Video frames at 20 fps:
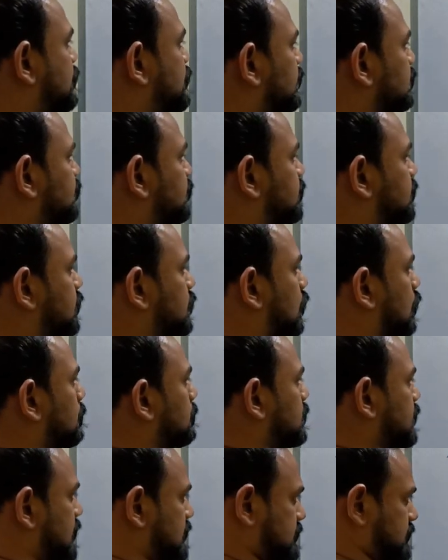this
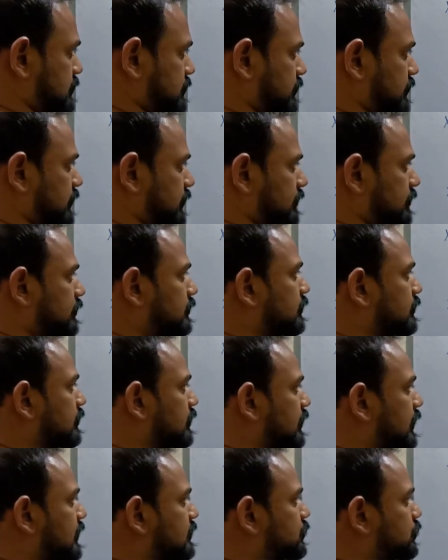denominator here
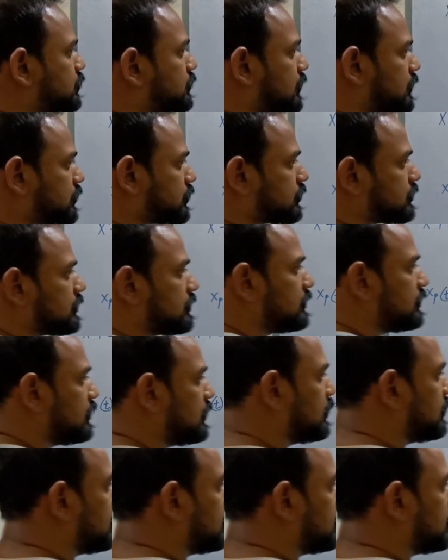is just